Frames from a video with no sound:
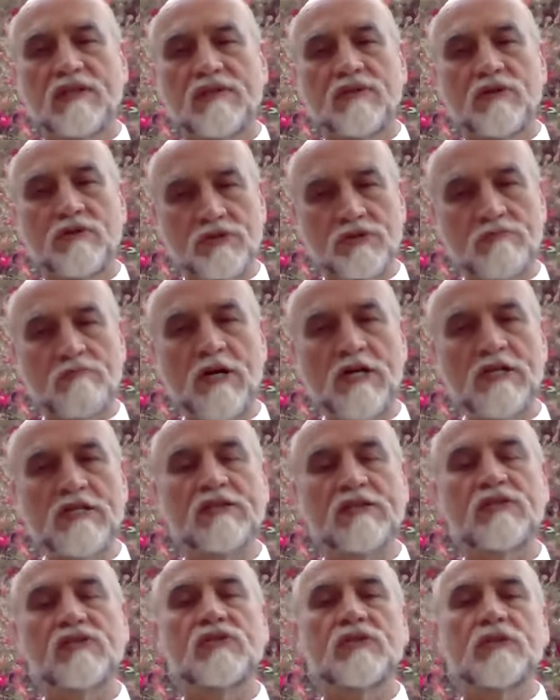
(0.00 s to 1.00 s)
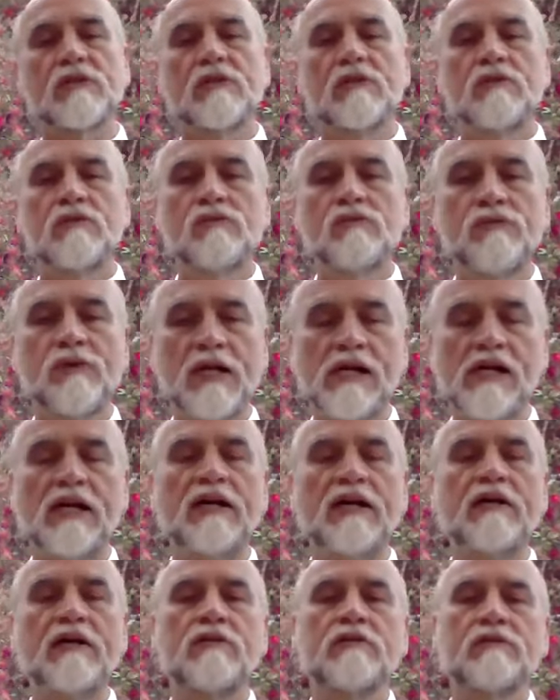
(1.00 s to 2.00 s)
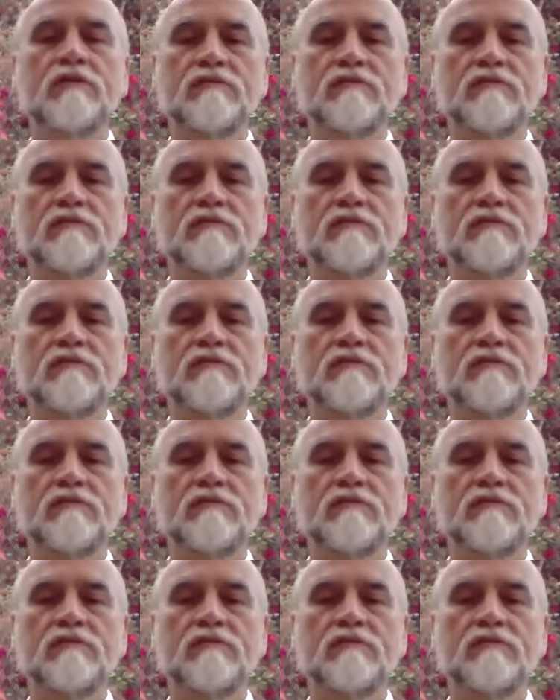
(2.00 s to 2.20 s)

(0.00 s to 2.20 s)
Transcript: those monks who vow